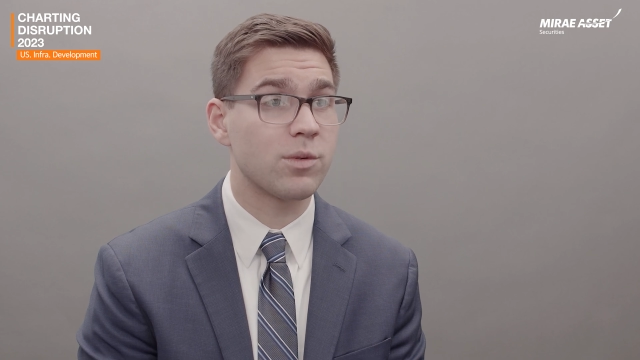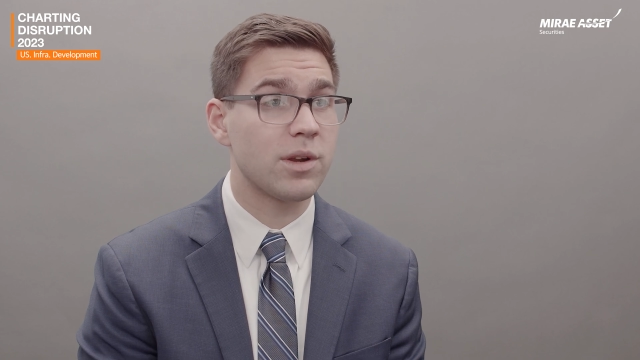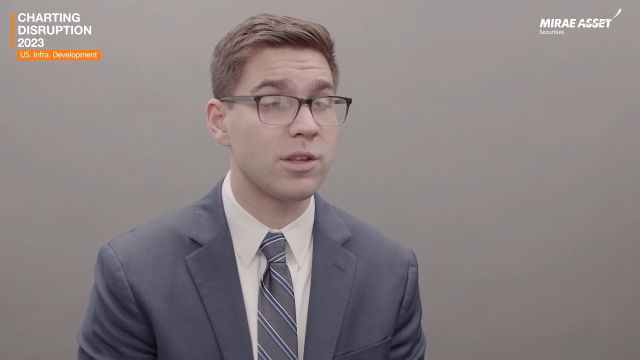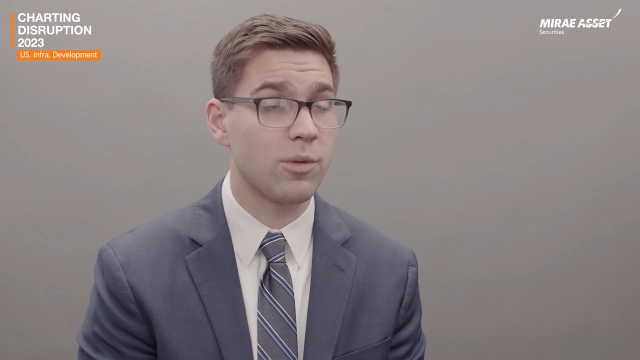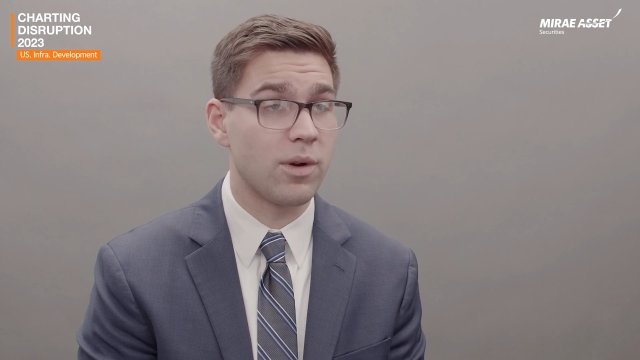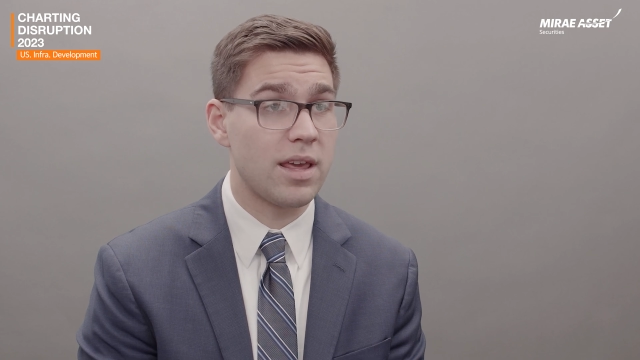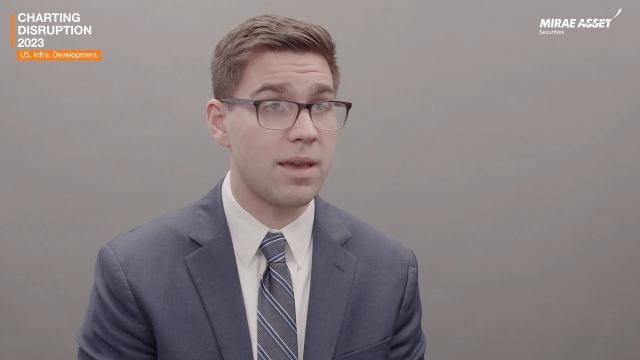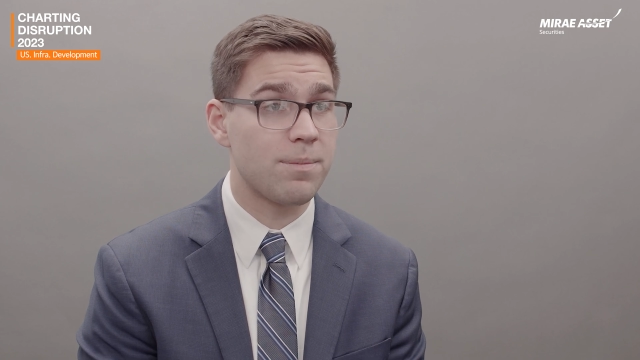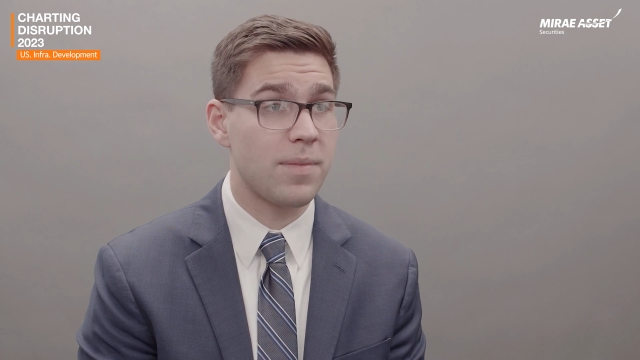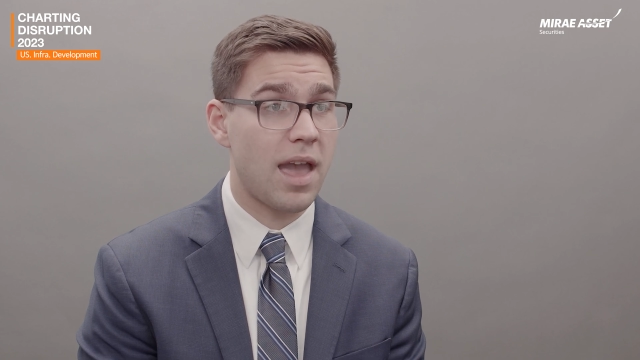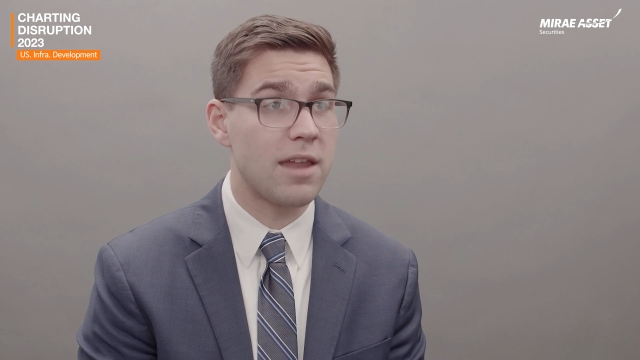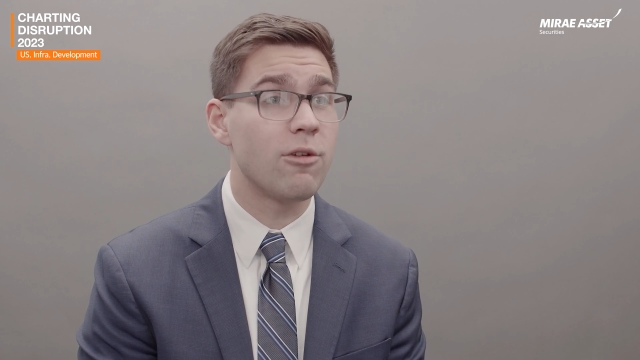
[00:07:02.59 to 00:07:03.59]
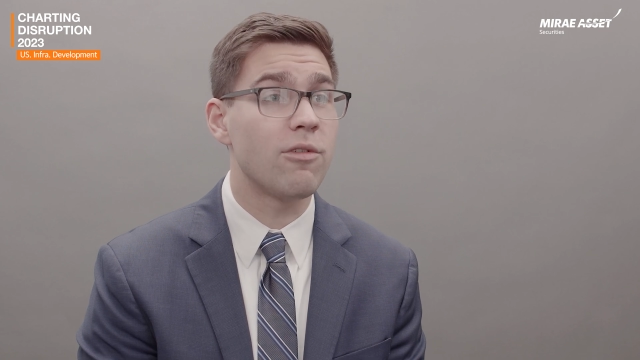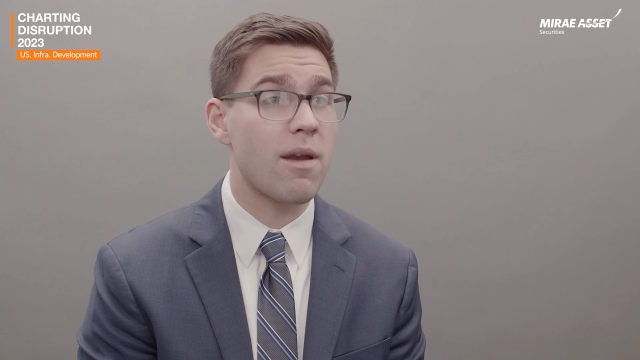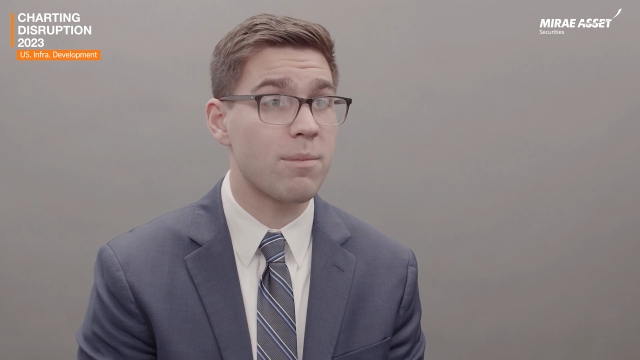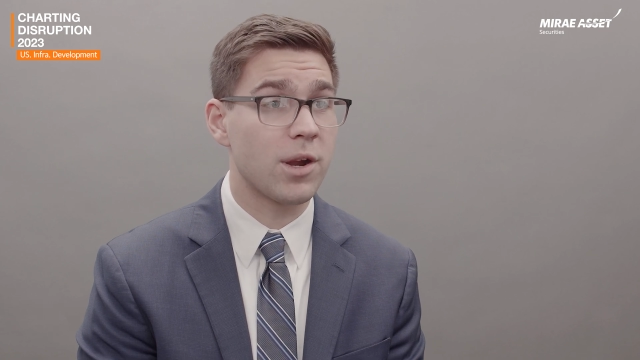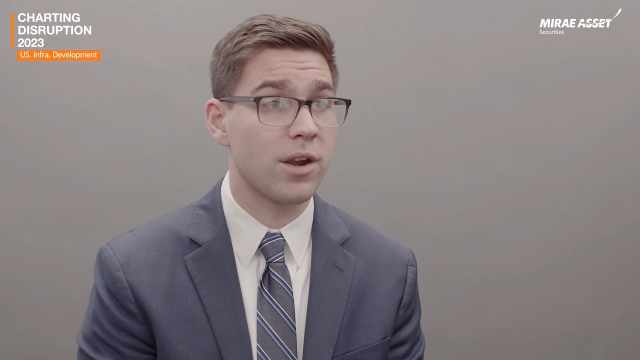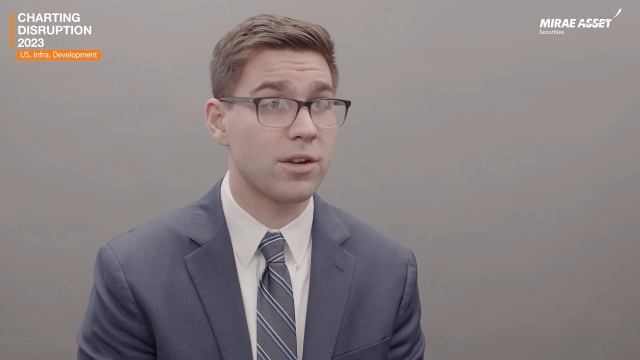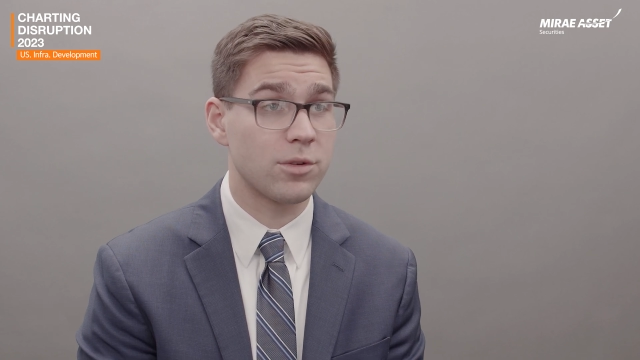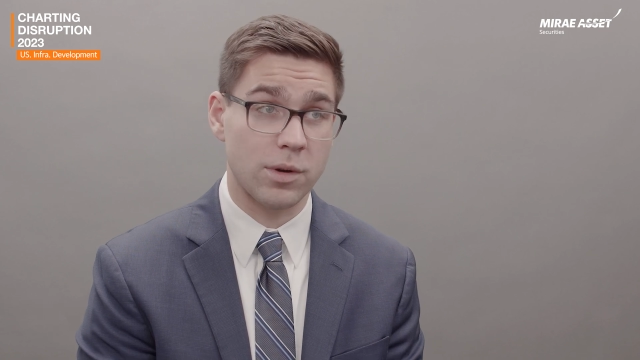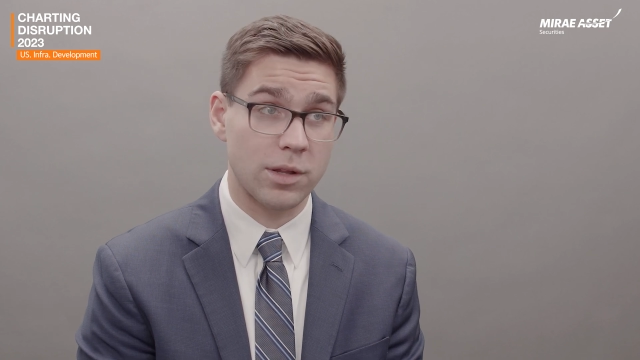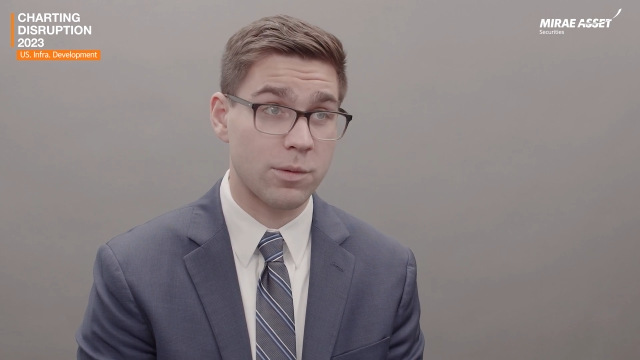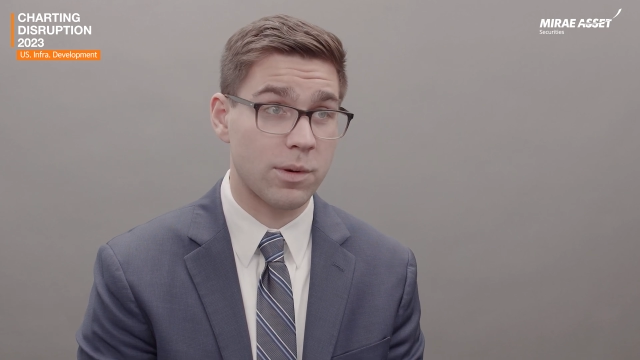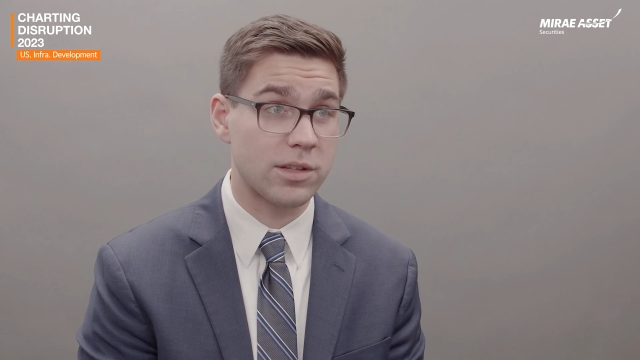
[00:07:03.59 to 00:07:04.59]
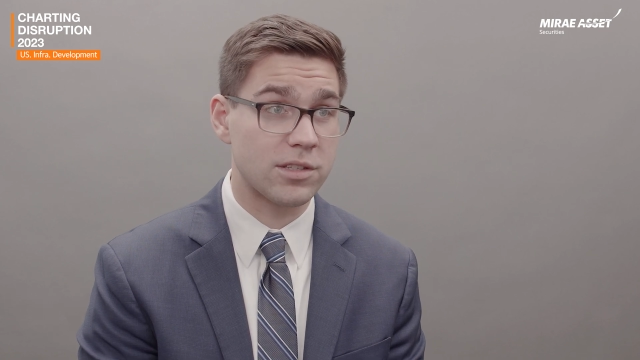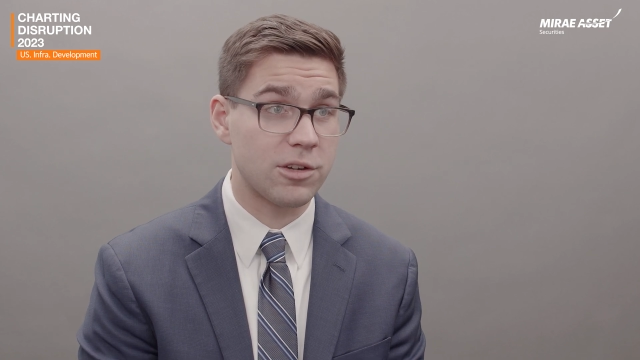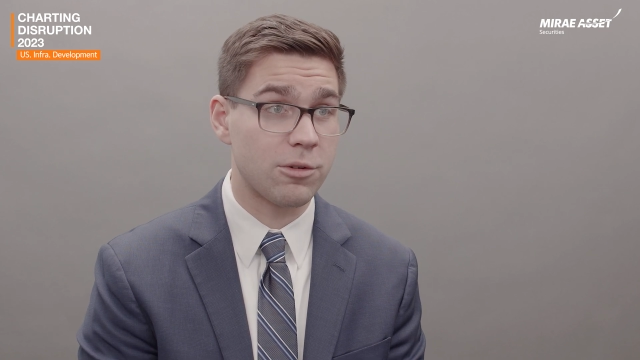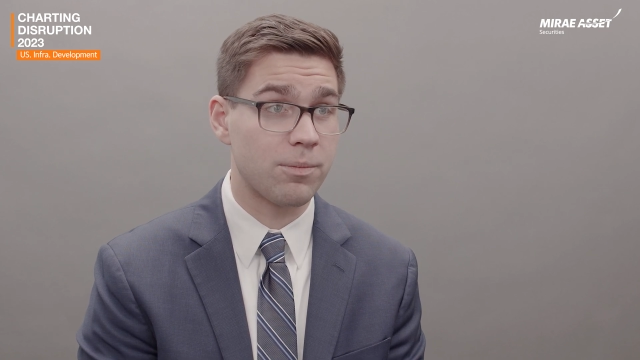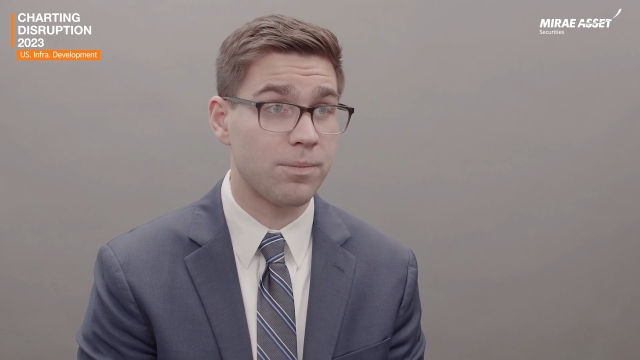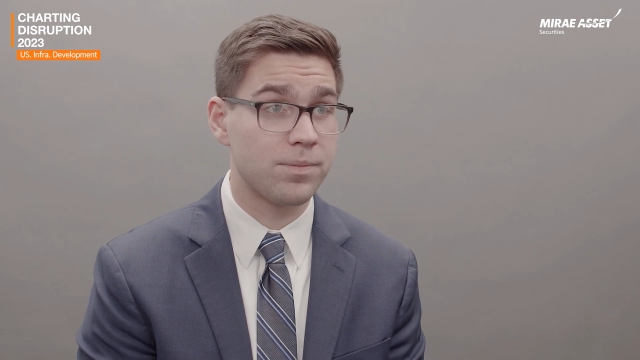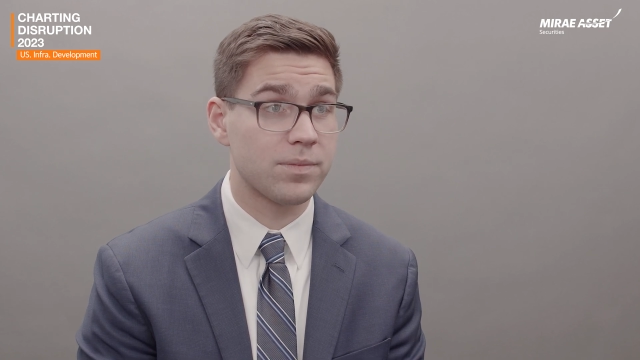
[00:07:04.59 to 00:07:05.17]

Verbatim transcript: 2020 and November 2022.